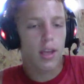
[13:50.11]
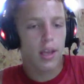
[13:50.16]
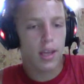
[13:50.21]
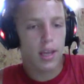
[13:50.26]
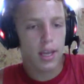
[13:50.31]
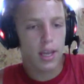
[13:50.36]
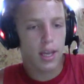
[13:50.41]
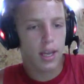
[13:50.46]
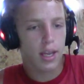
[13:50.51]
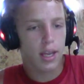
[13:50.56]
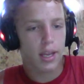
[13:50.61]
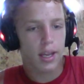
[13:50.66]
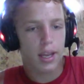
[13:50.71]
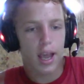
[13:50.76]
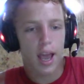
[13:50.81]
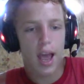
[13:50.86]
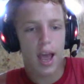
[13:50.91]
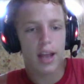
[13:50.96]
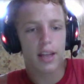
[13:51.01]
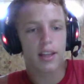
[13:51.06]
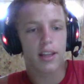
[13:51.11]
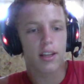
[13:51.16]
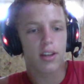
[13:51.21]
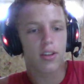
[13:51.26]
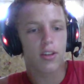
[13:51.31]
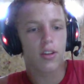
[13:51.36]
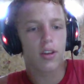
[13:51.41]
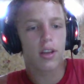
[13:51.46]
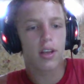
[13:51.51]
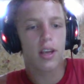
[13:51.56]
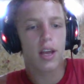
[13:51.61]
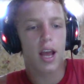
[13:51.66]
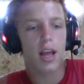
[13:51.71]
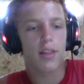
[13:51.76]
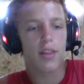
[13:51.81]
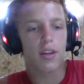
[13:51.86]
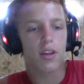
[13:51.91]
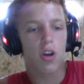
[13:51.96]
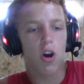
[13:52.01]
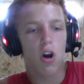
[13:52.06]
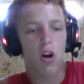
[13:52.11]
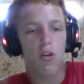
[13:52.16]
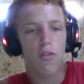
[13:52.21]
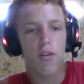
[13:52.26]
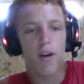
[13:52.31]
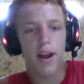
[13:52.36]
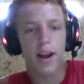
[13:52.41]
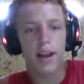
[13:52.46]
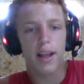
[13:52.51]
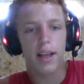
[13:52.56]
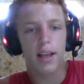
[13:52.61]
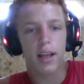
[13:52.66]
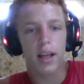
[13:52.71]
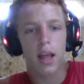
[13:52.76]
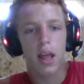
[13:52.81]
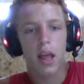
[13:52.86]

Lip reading: he had the dog fighting